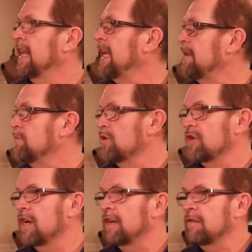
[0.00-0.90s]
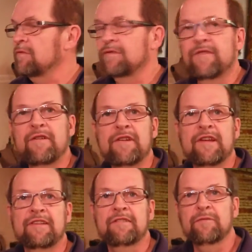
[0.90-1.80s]
Lady Bird on it. And it was very
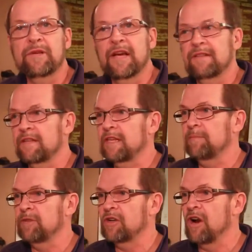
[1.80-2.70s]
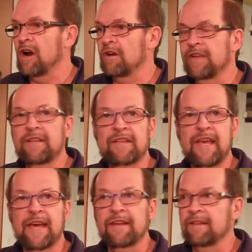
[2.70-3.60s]
nice that we got to keep the car in
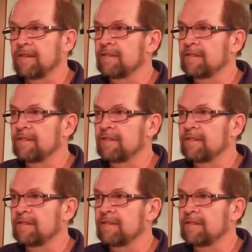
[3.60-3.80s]
Canada.